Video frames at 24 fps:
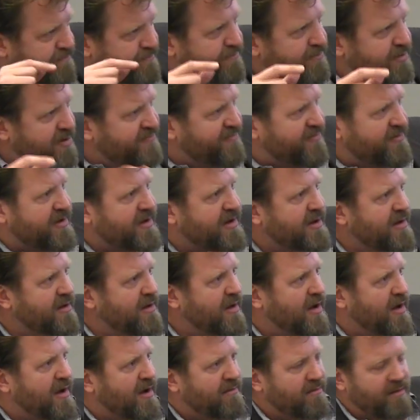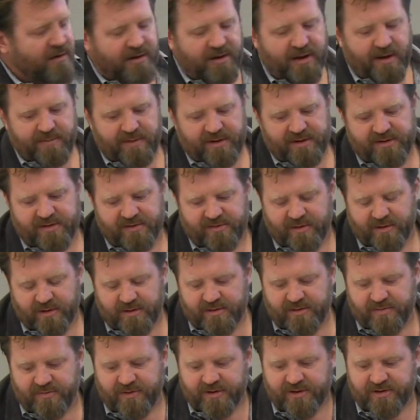briefly come into
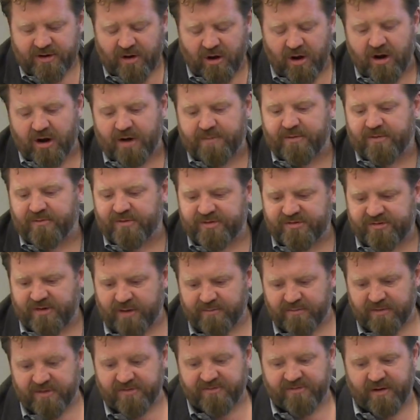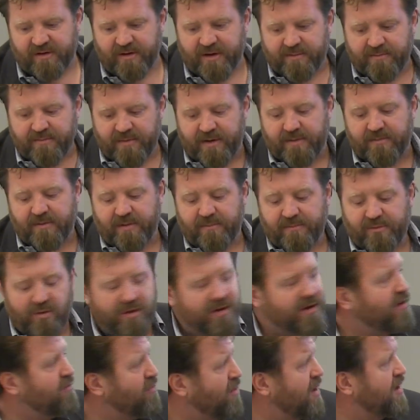the talk, but which strike me as very
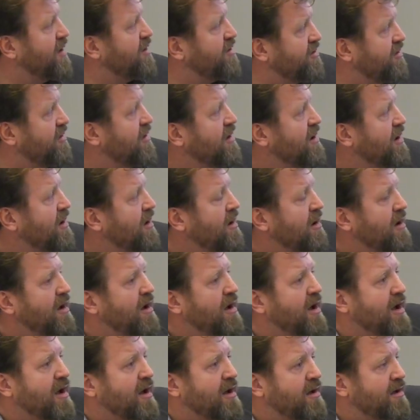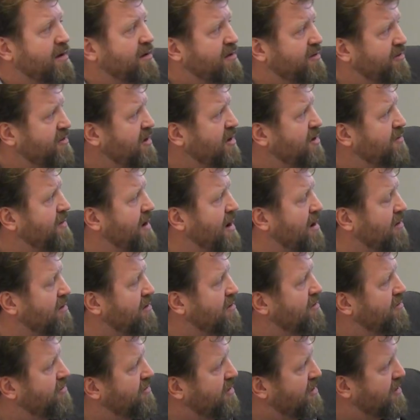important. And one is to think about
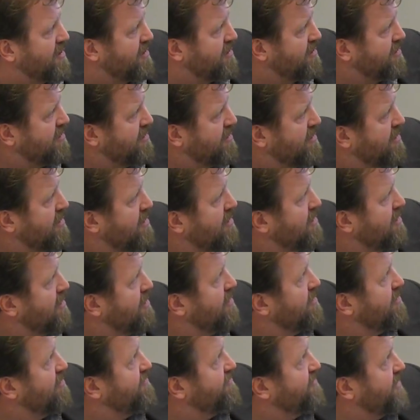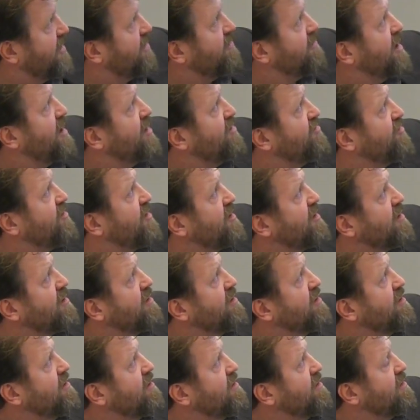the figuration
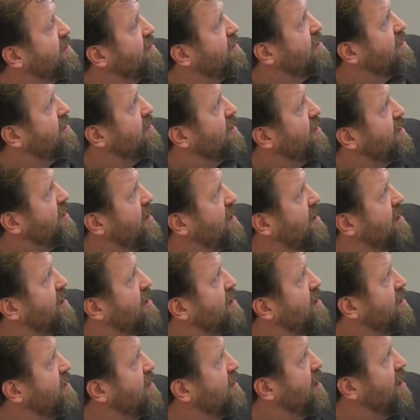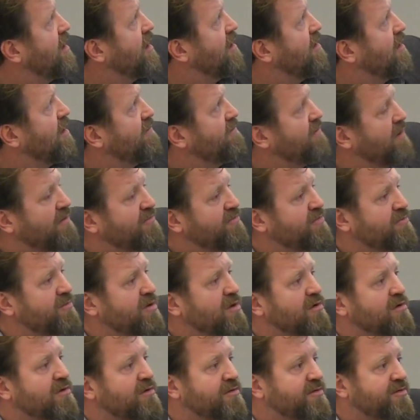here of the
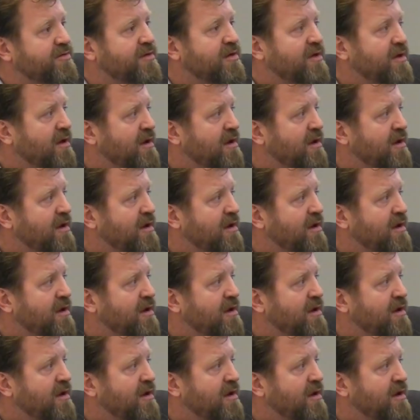murals